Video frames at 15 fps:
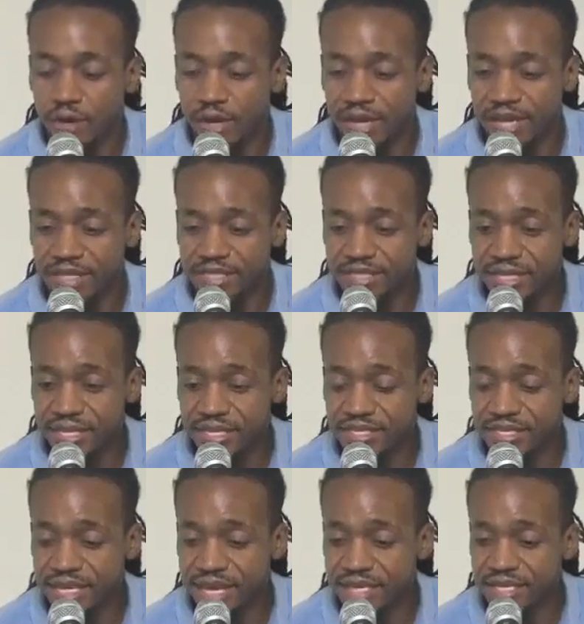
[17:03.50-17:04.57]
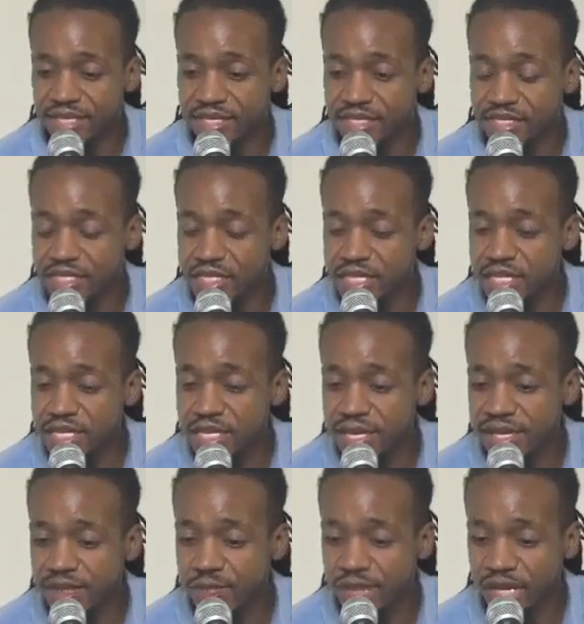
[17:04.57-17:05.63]
all can't see is that she
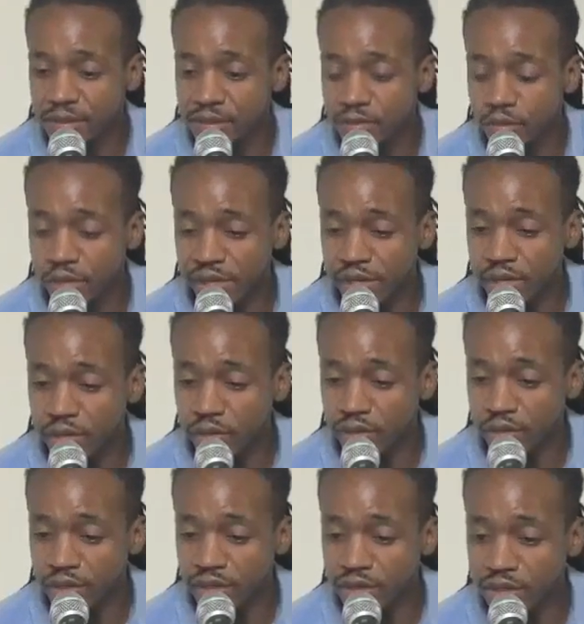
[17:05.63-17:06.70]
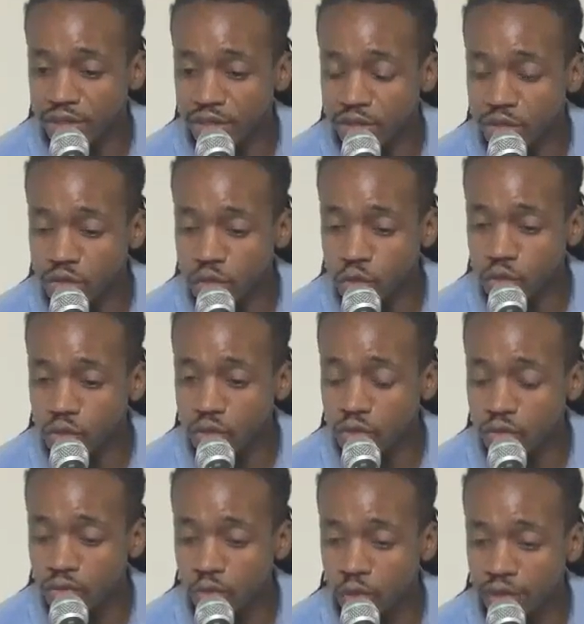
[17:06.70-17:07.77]
and baby boy are going on their
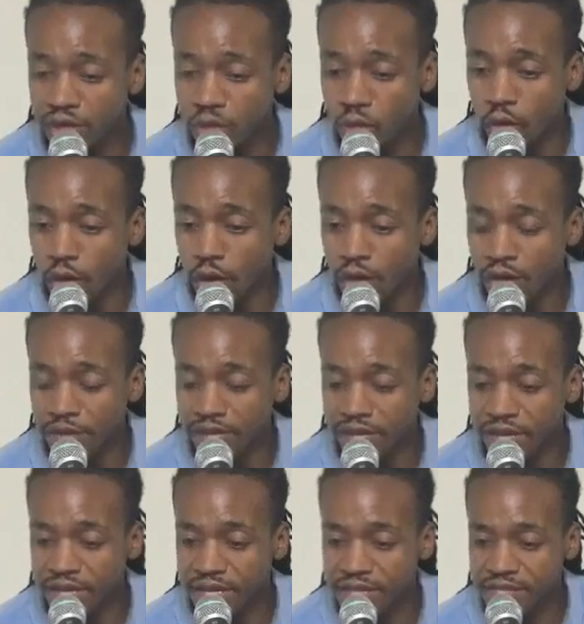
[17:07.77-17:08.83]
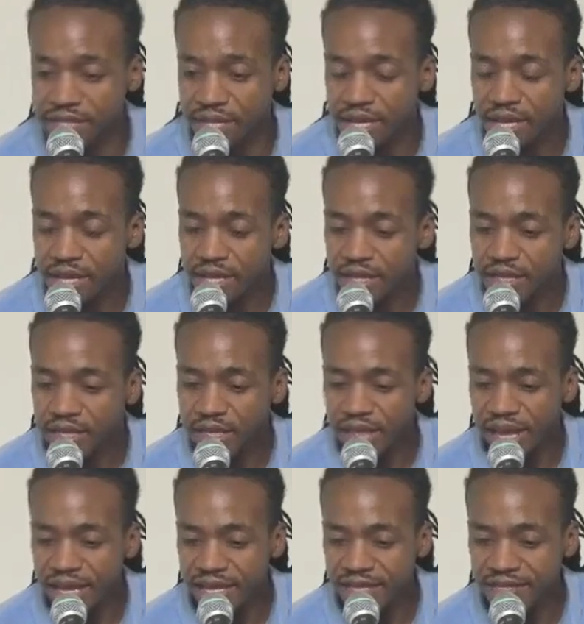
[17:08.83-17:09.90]
usual morning walk because,
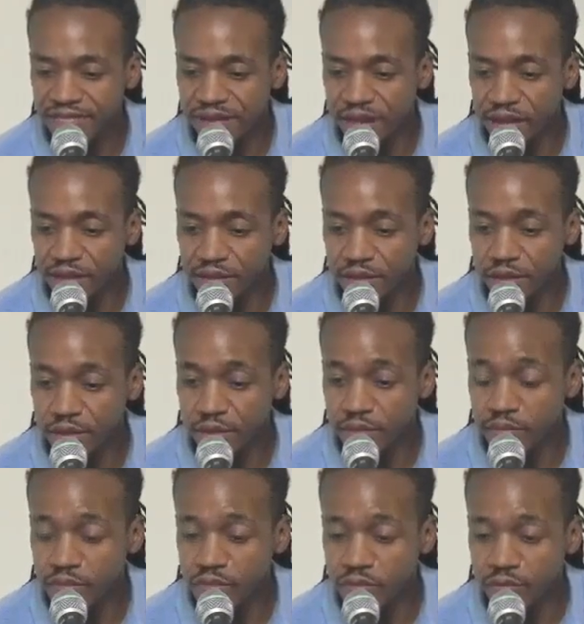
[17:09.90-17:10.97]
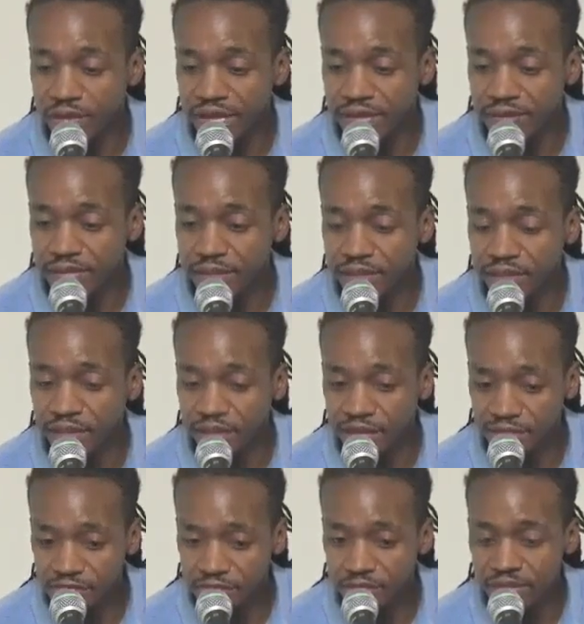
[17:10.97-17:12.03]
like his father, Mr. Baby
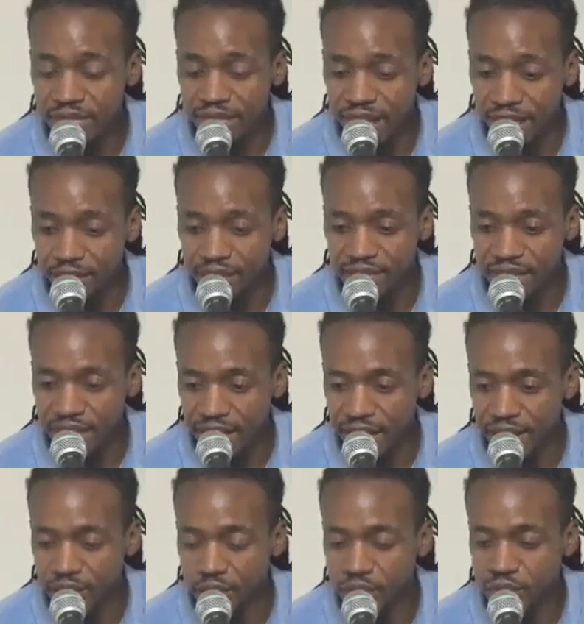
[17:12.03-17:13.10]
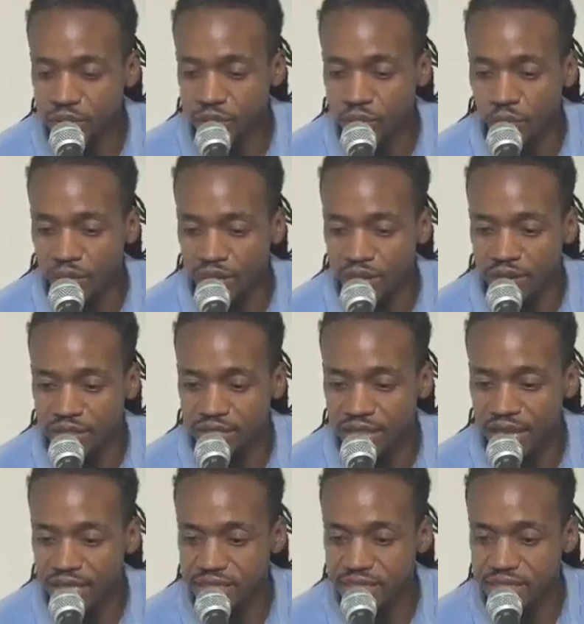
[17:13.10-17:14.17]
loves to be outside when the weather is
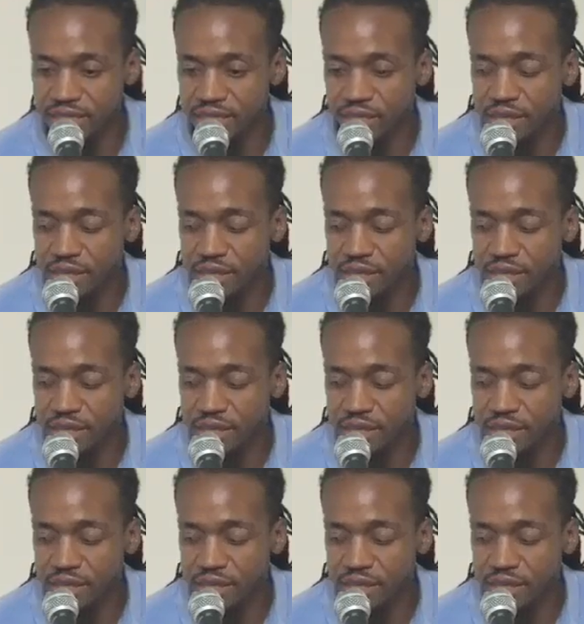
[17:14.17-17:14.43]
nice.